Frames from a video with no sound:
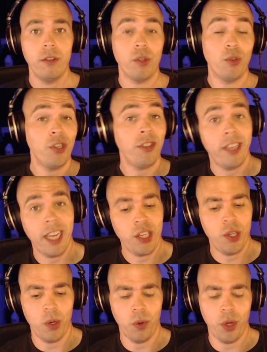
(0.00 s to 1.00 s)
So just in
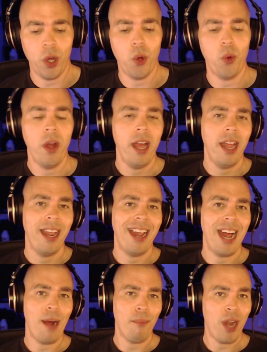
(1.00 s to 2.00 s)
case you don't know,
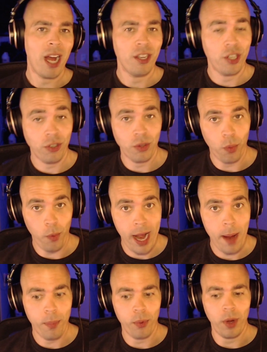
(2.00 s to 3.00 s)
I'm not just a
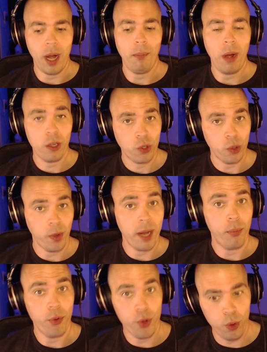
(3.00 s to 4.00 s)
rapper, I'm also
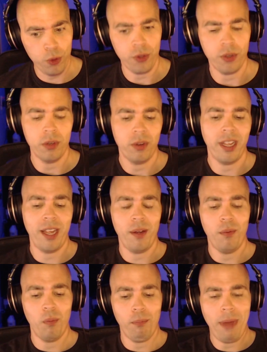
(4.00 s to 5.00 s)
a producer.
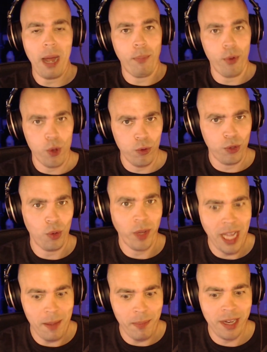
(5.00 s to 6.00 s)
And by producer,
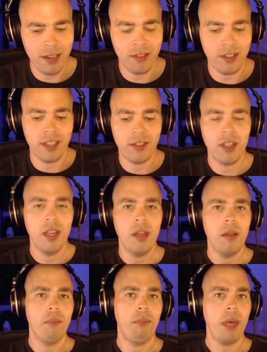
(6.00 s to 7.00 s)
what that means is
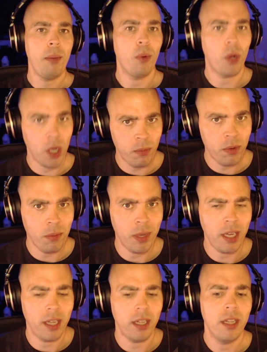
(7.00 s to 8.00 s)
people come to
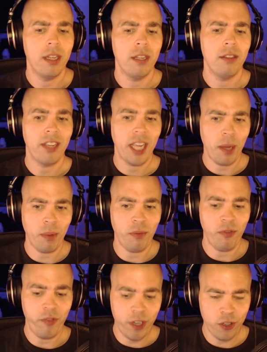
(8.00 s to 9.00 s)
me to help
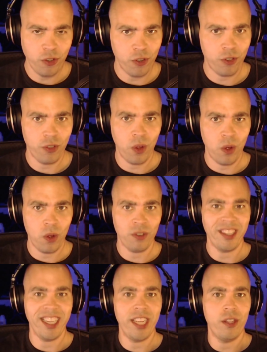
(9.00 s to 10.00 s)
them finish their
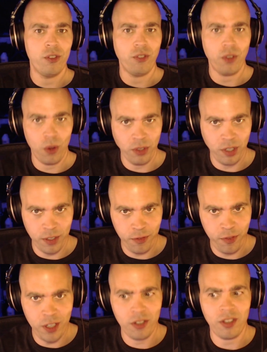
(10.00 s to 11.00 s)
songs and get their songs to the
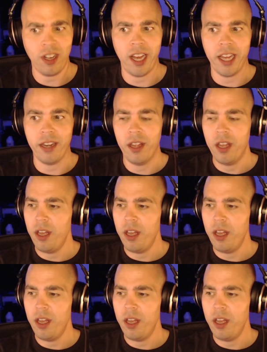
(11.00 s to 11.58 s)
finish line.